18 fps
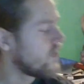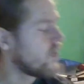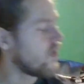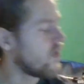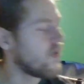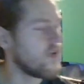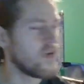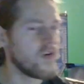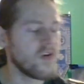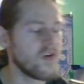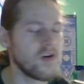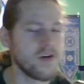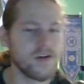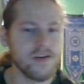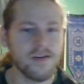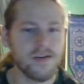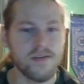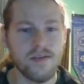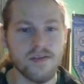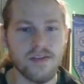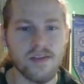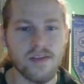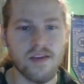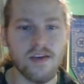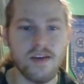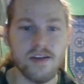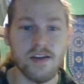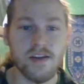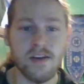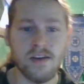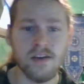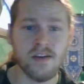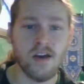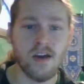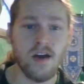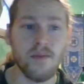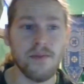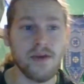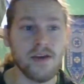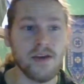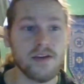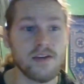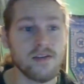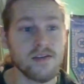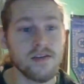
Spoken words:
on a D&D topic.